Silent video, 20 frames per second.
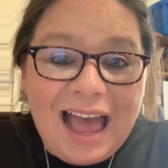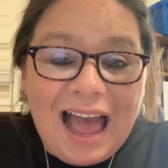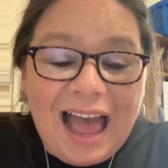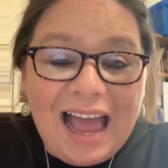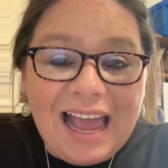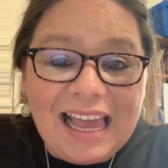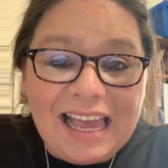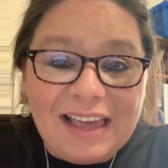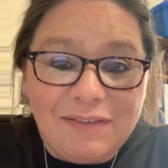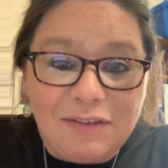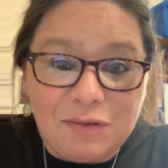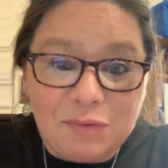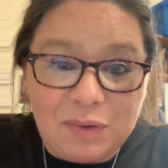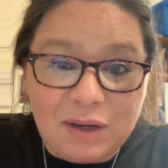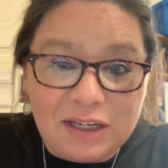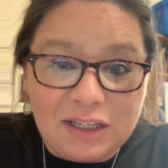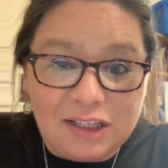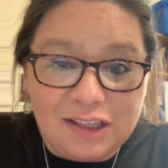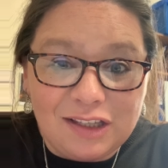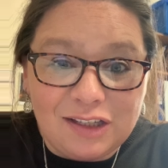I even
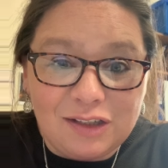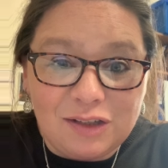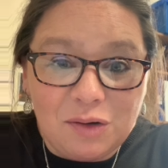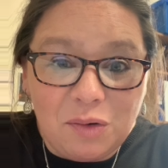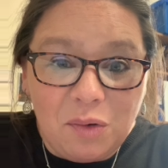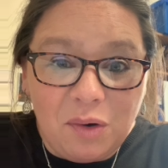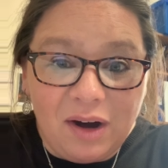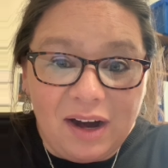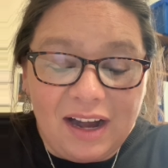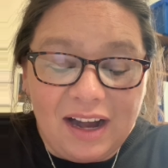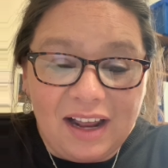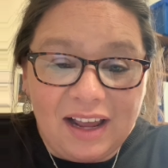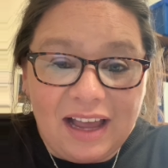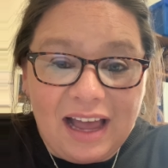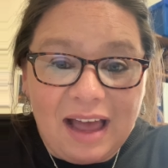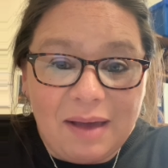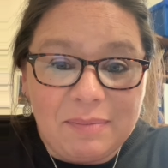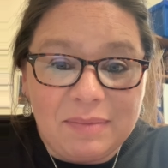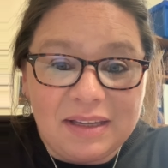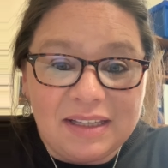went to the store and I
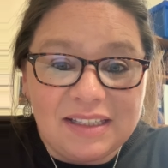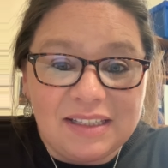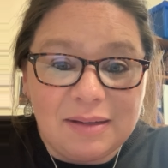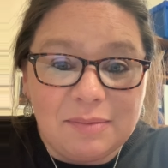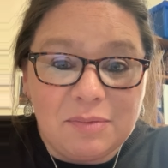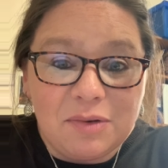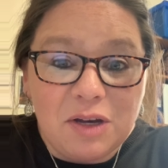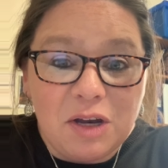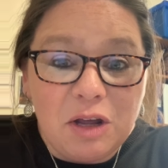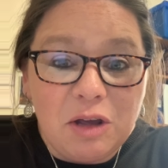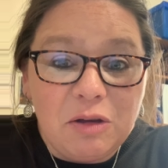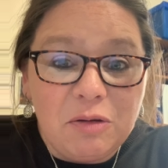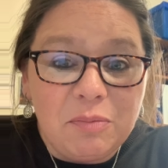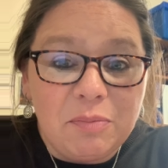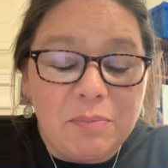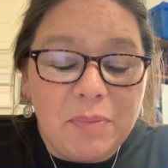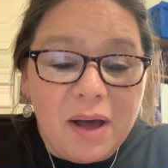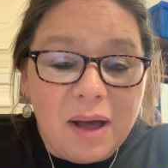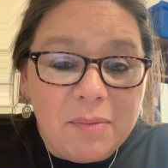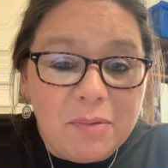got me some new
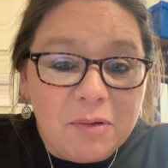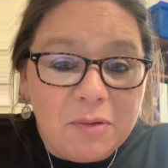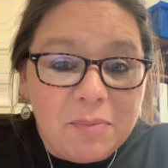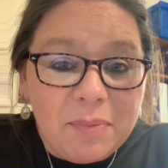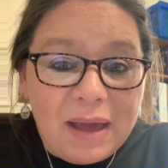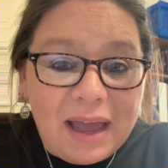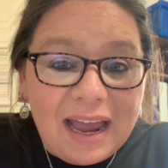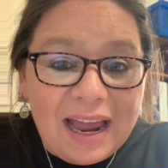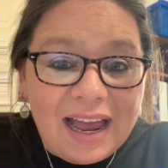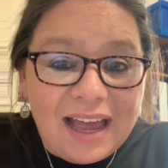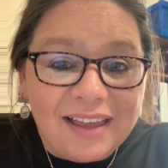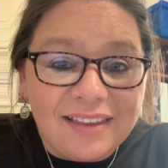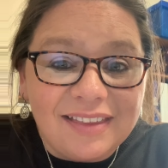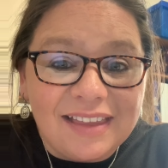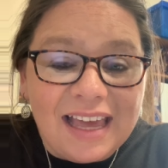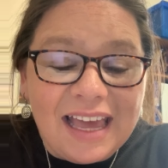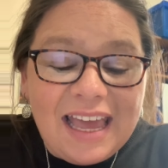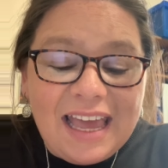bubble bath.